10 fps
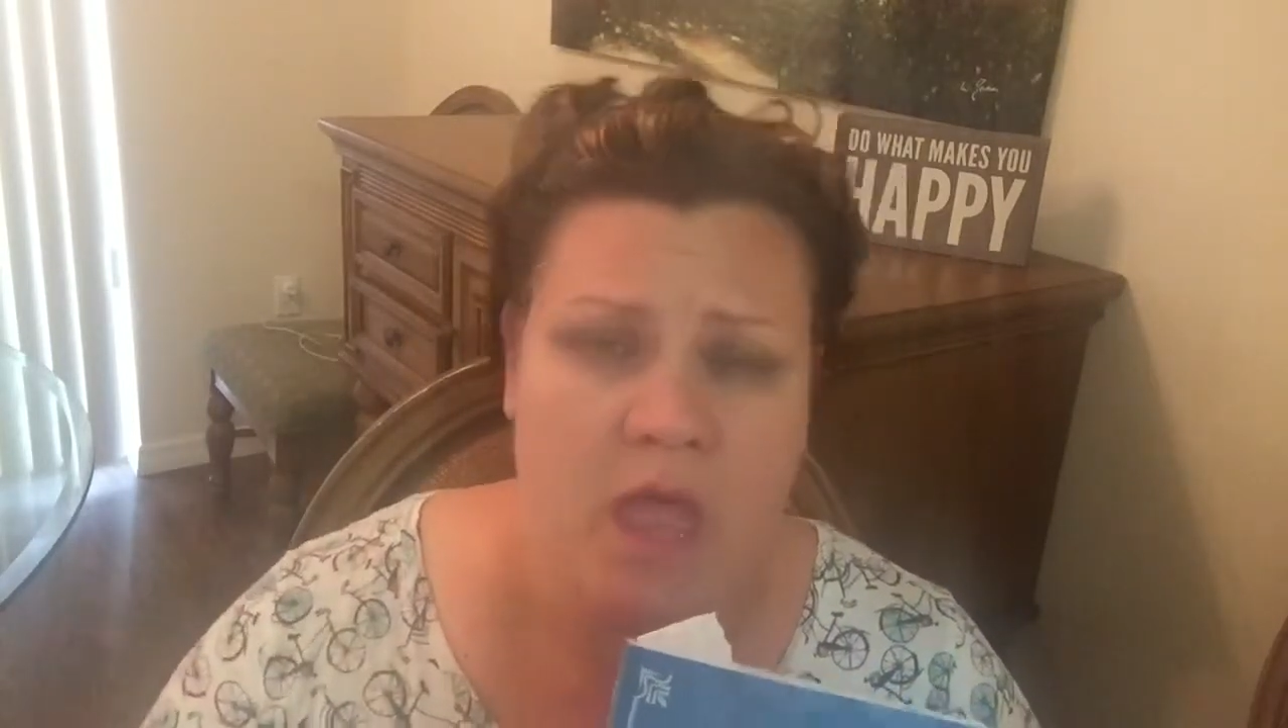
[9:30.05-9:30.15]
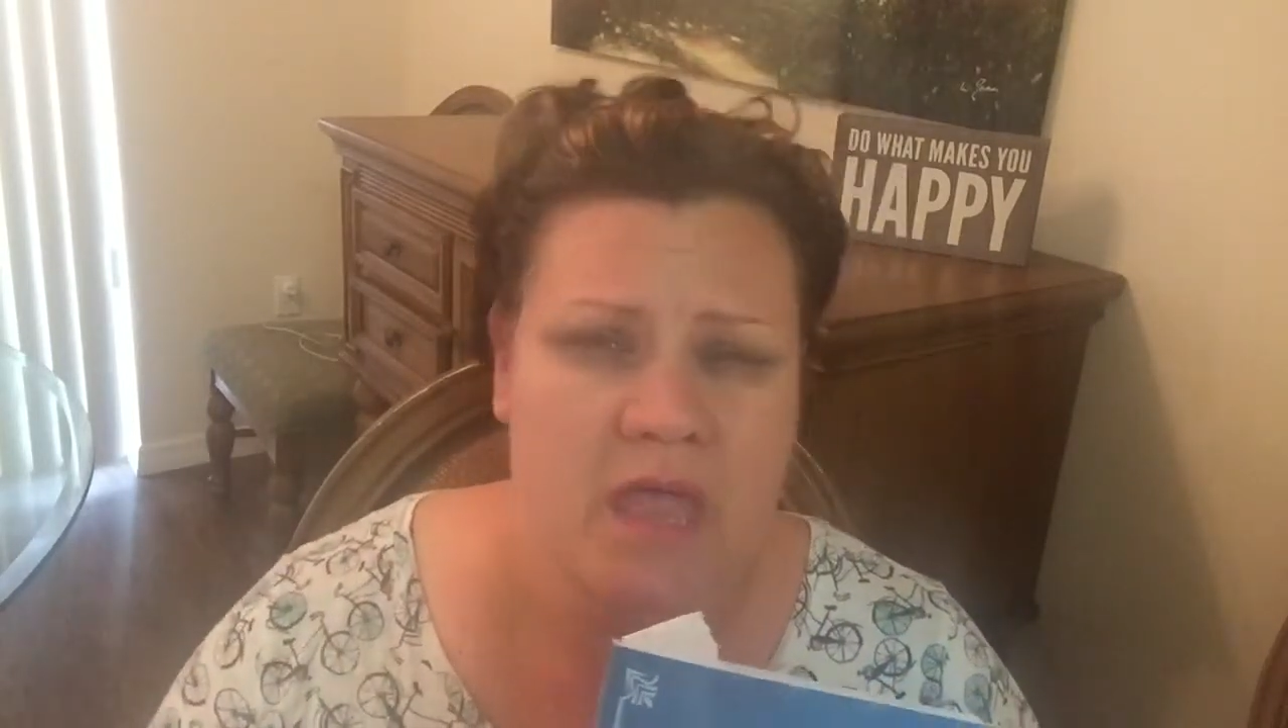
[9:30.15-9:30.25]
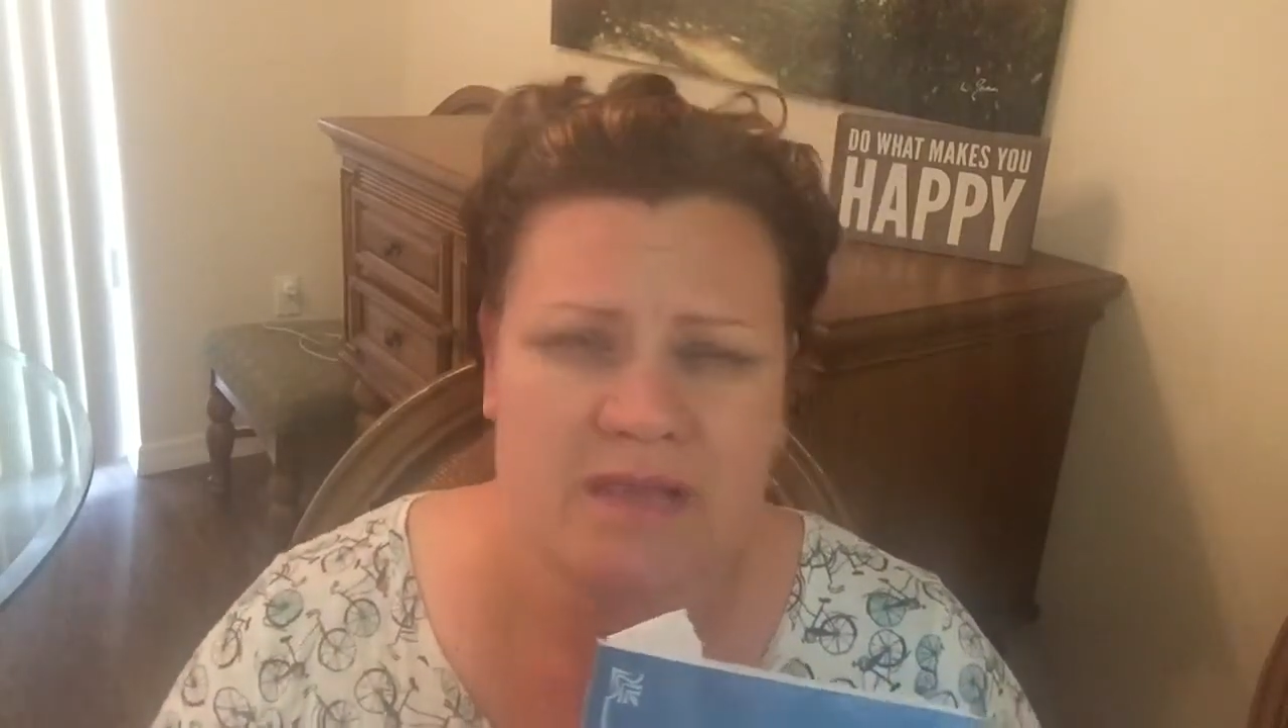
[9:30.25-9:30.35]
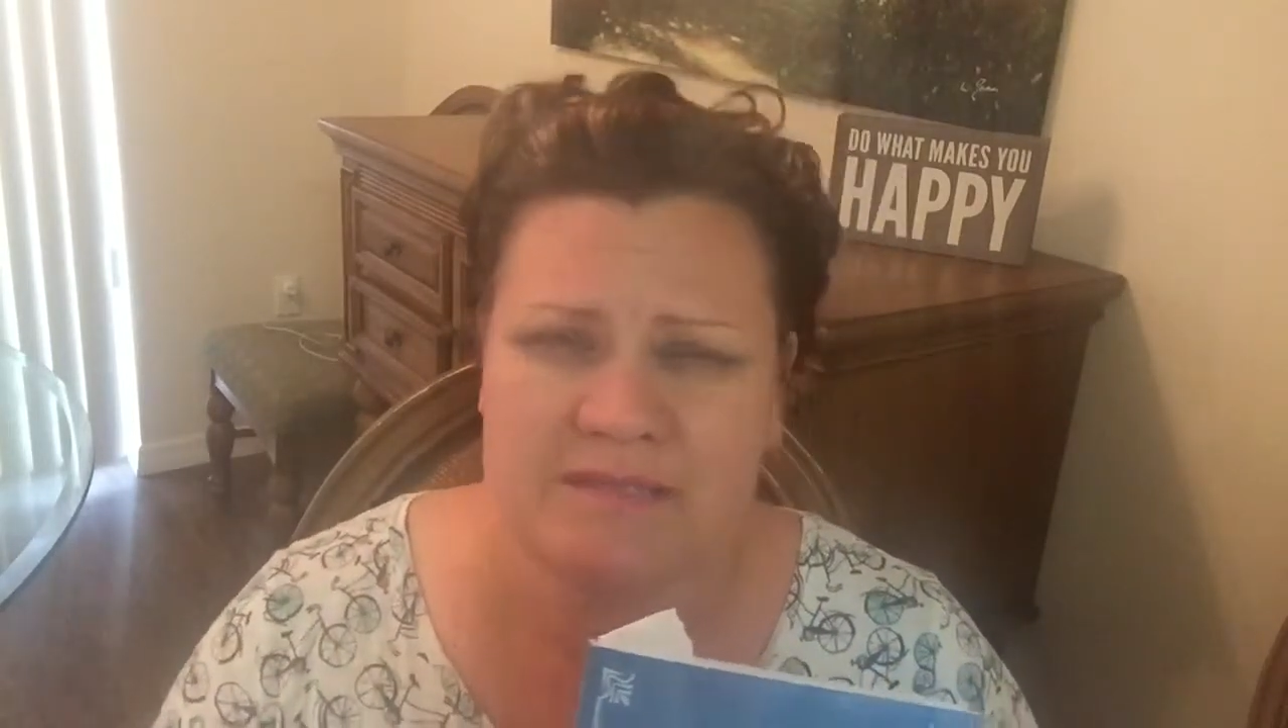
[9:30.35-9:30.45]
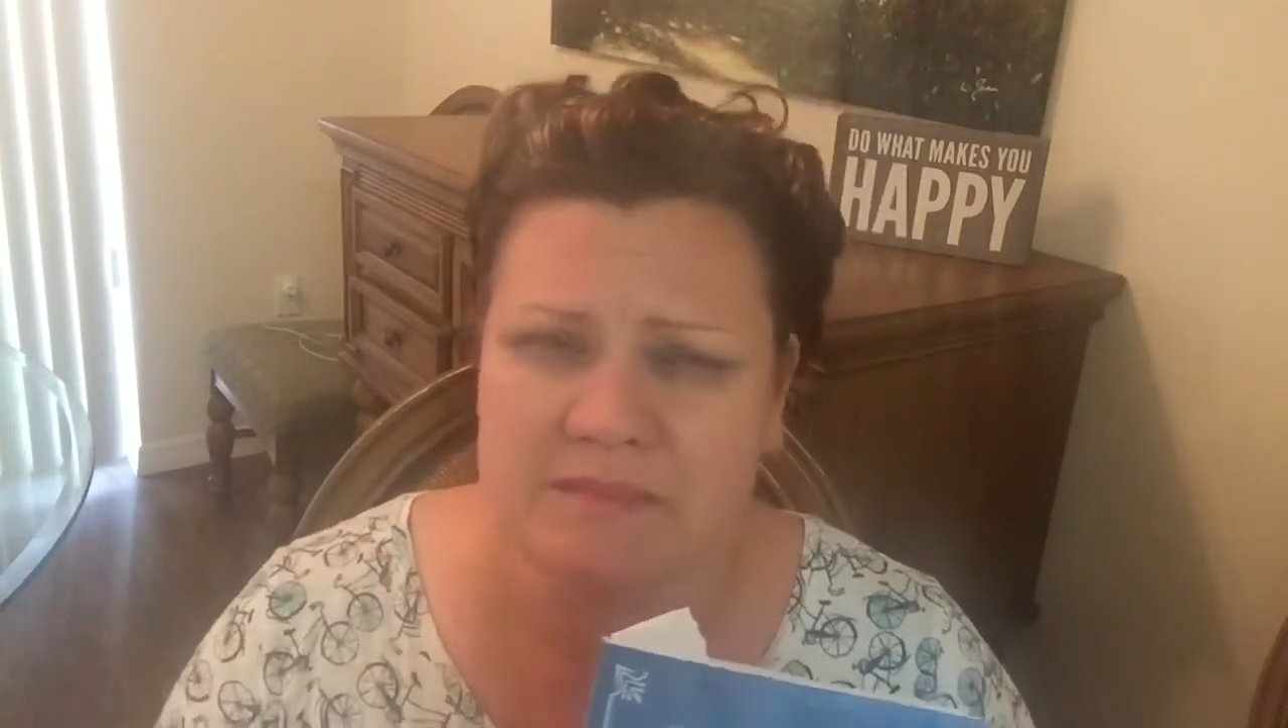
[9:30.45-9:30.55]

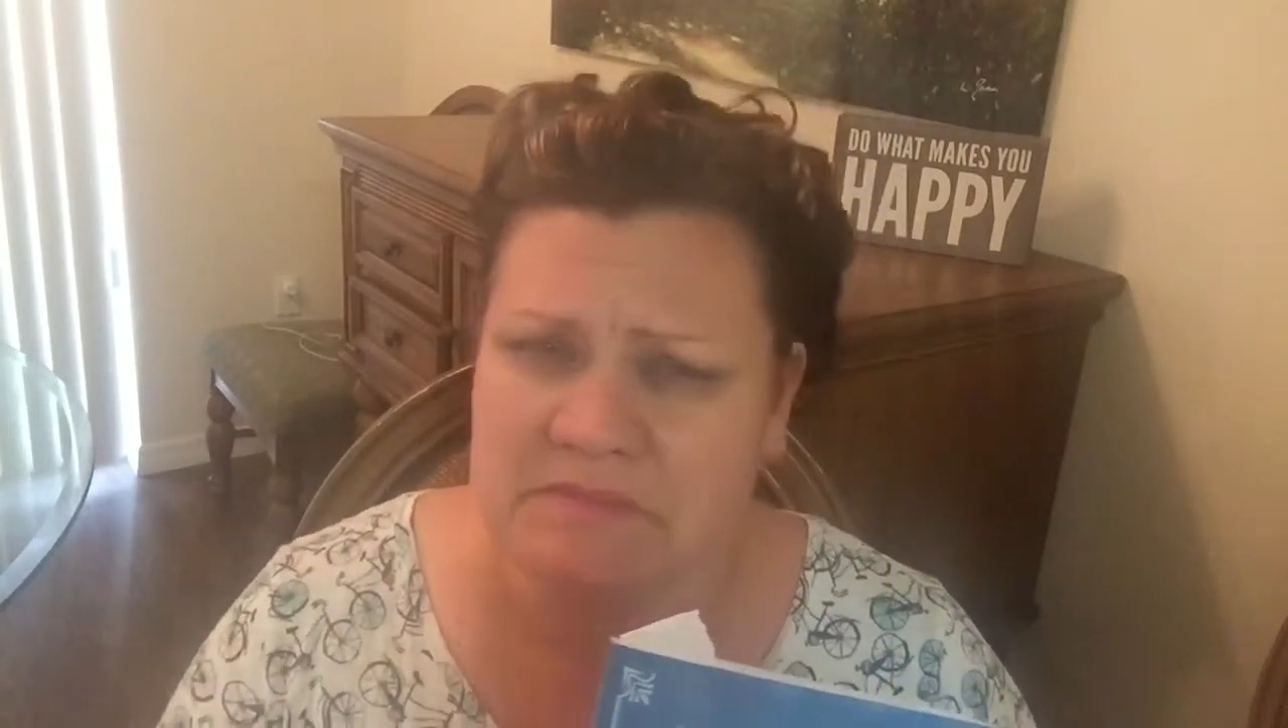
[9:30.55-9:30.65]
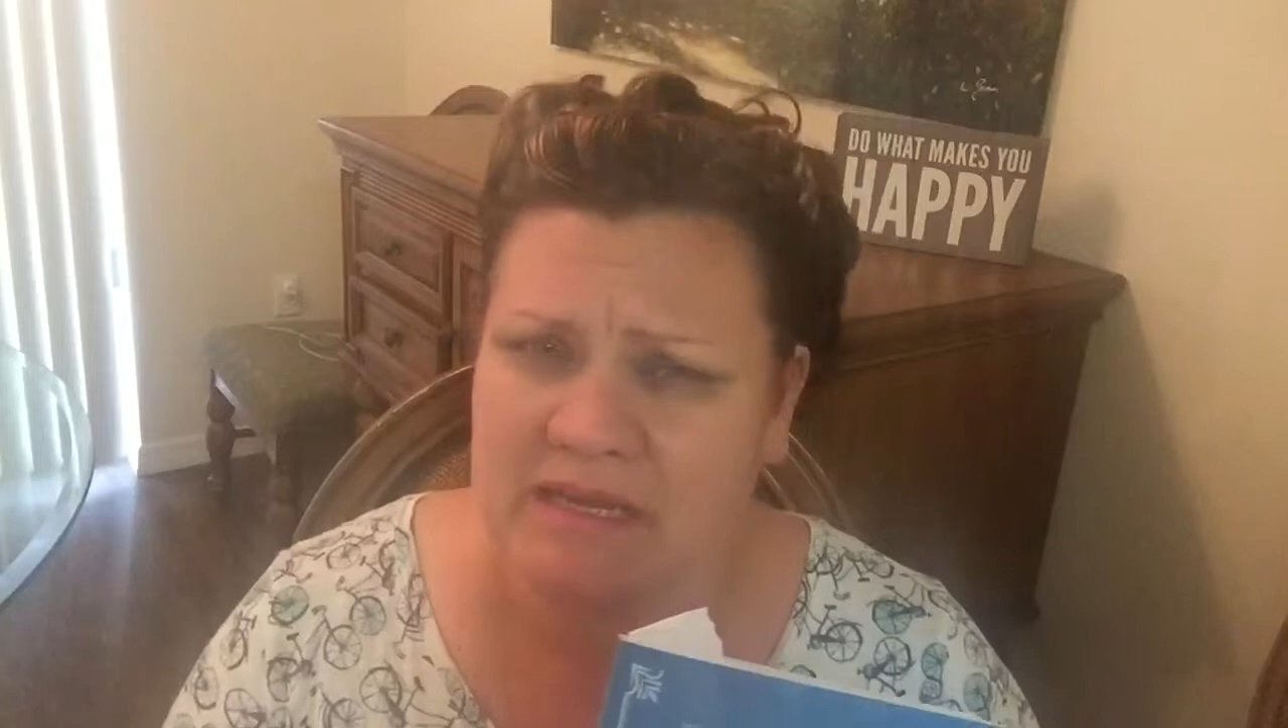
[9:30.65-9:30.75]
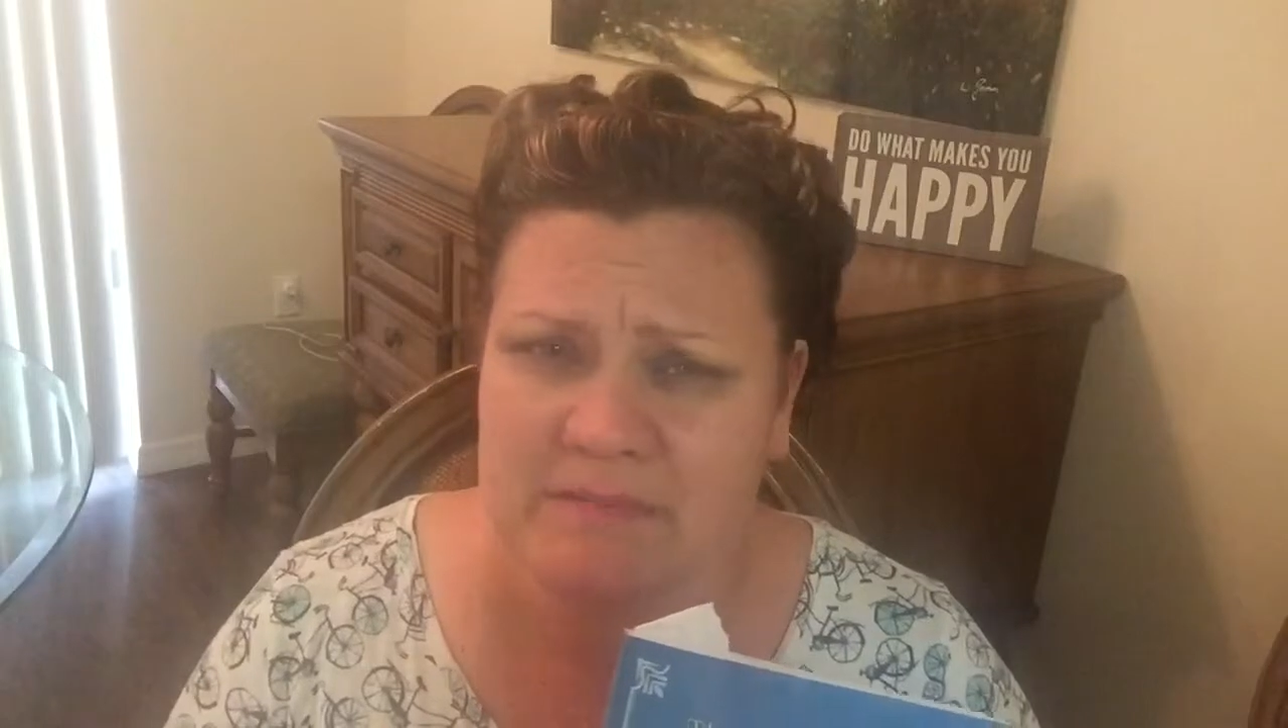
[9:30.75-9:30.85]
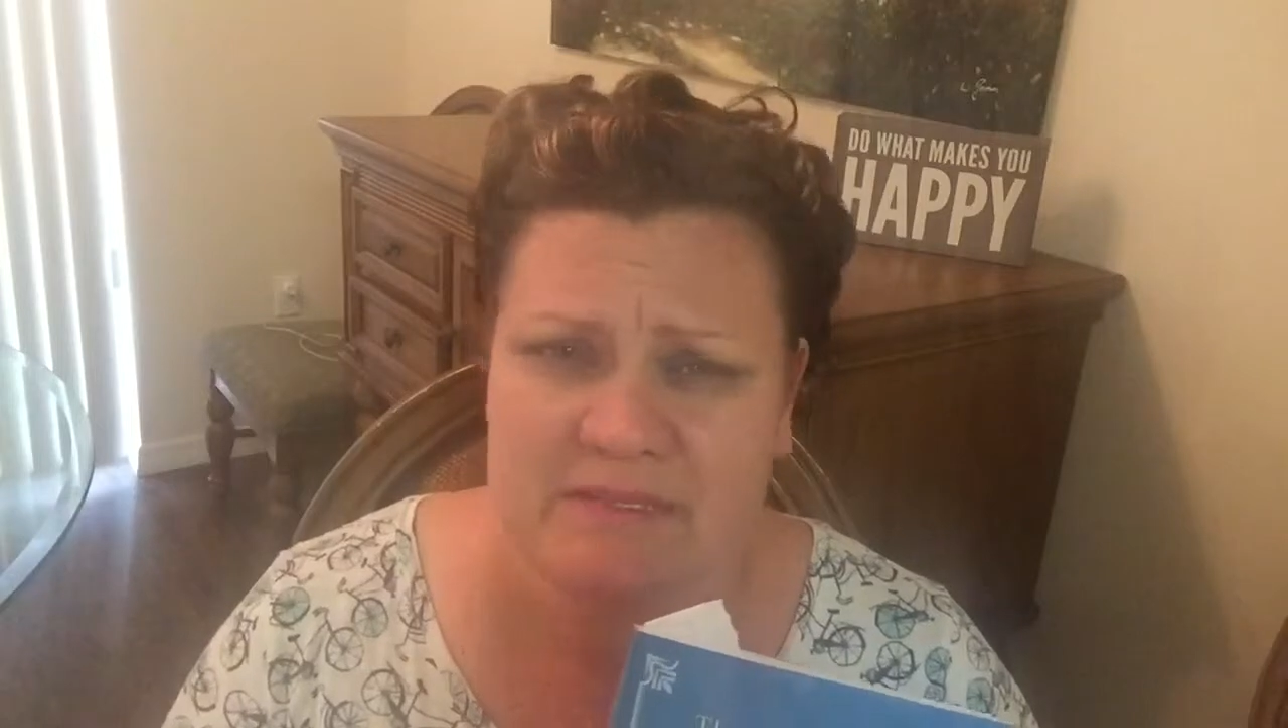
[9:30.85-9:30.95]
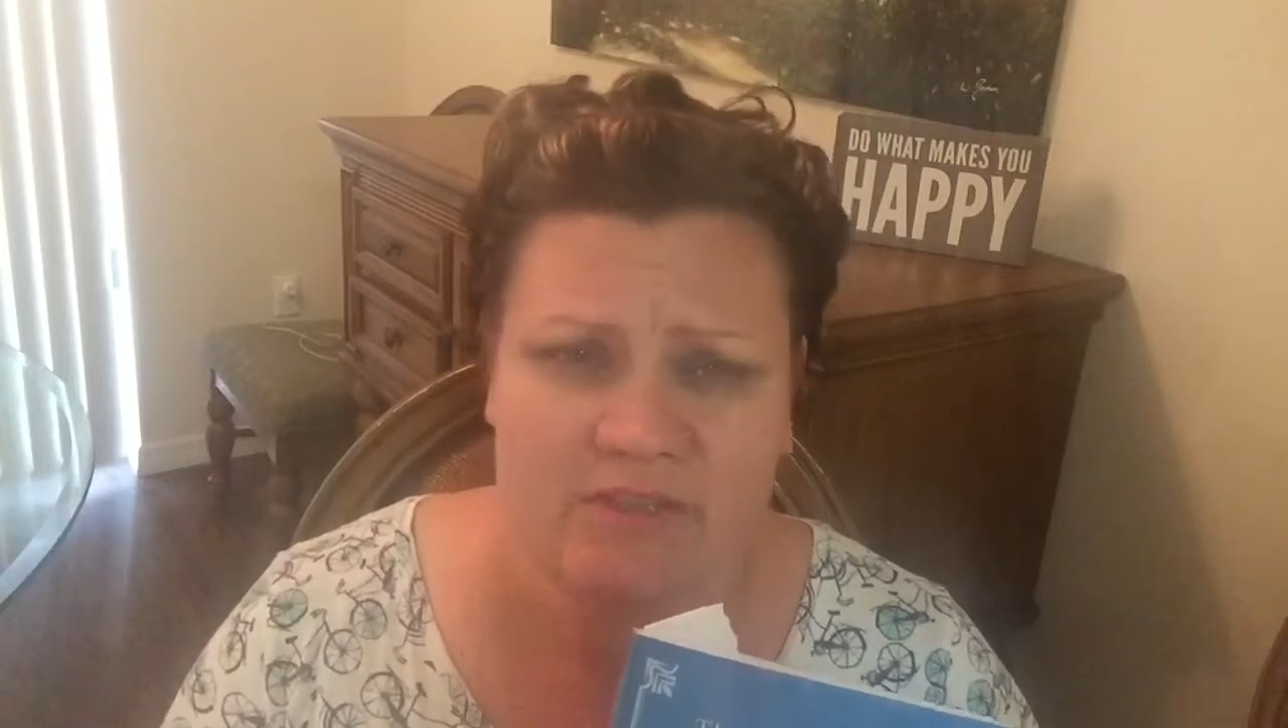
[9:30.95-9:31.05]
Because sometimes